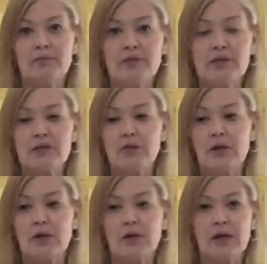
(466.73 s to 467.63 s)
Vince
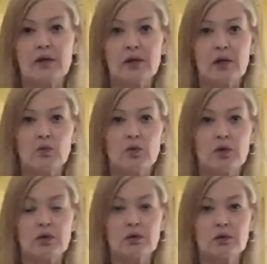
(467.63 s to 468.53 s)
Camuto again that I
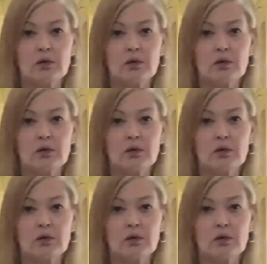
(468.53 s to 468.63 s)
wore